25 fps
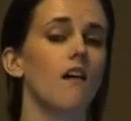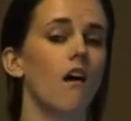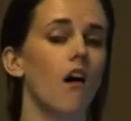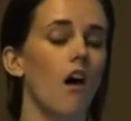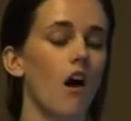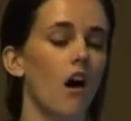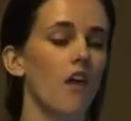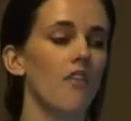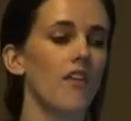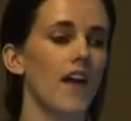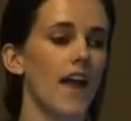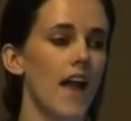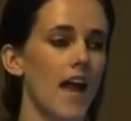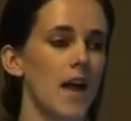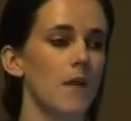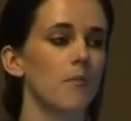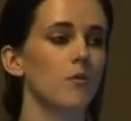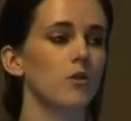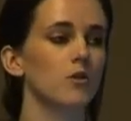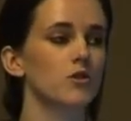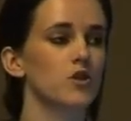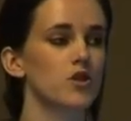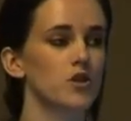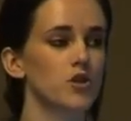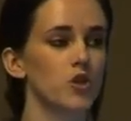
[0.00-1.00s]
are they able
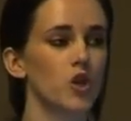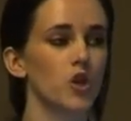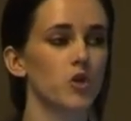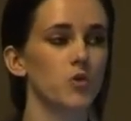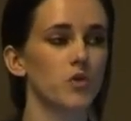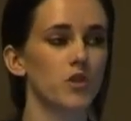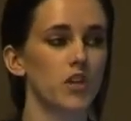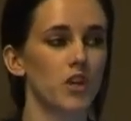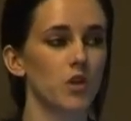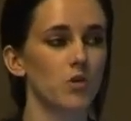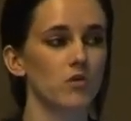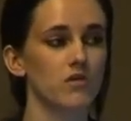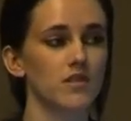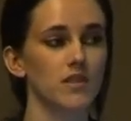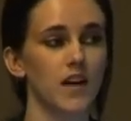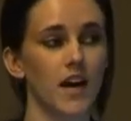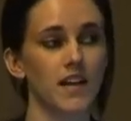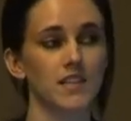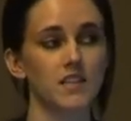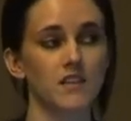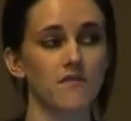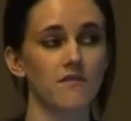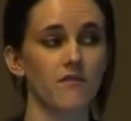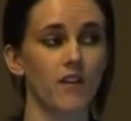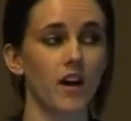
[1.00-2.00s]
to search within your
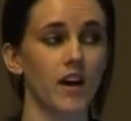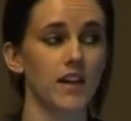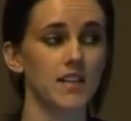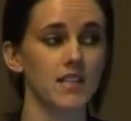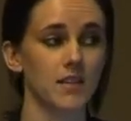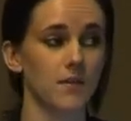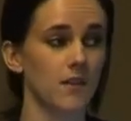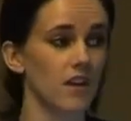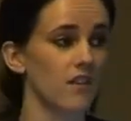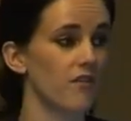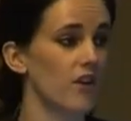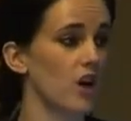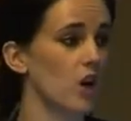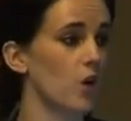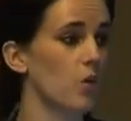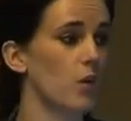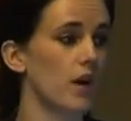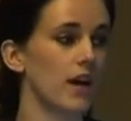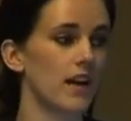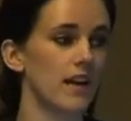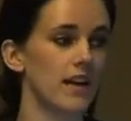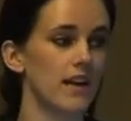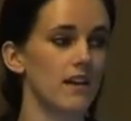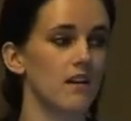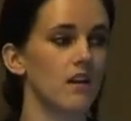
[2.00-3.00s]
site and find something very
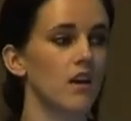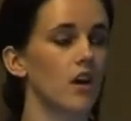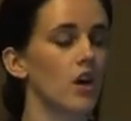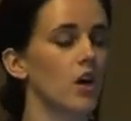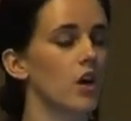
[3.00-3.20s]
quickly?